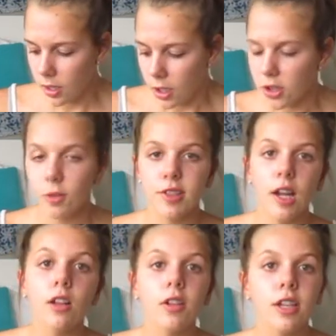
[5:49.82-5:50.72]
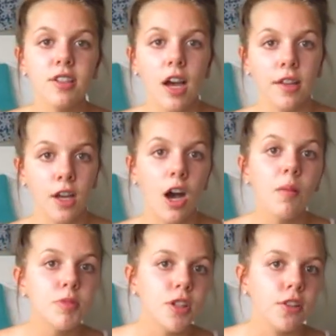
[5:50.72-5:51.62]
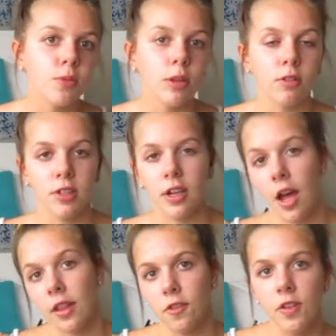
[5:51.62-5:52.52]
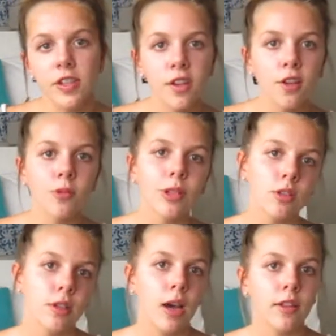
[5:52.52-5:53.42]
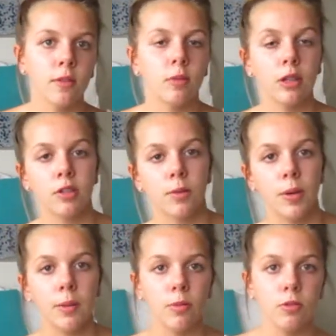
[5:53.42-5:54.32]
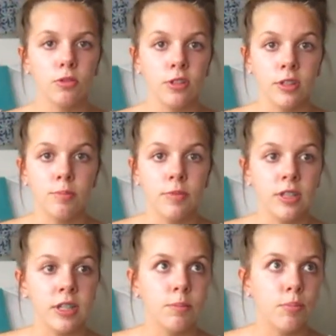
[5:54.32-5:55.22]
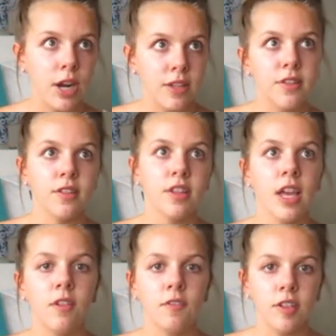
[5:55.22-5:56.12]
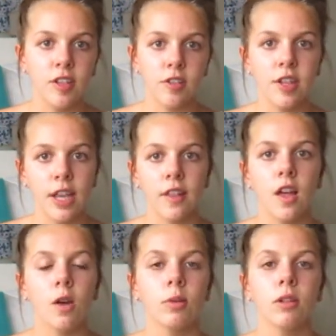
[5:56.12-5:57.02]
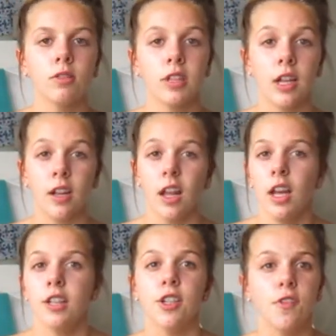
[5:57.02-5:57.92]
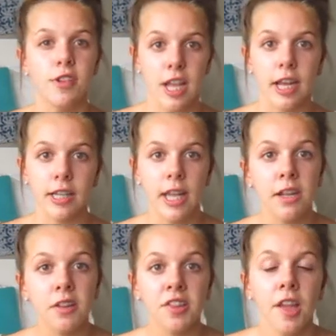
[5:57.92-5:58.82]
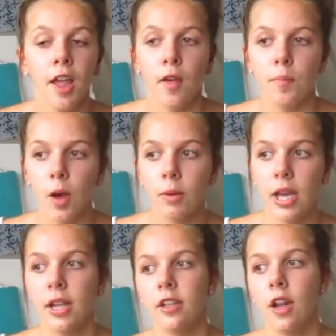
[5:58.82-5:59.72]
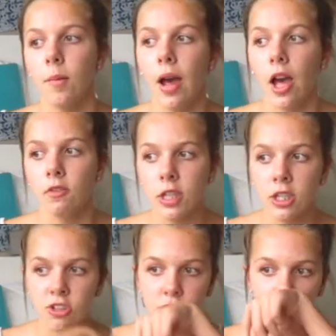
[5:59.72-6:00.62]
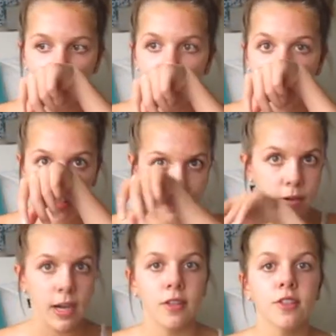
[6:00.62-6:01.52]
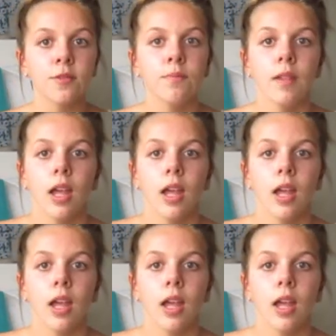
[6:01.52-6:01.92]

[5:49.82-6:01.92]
So we started looking to other options. We looked at other physios, we looked at people who did braces and physio together. We looked at different techniques, but we ended up having to do the brace.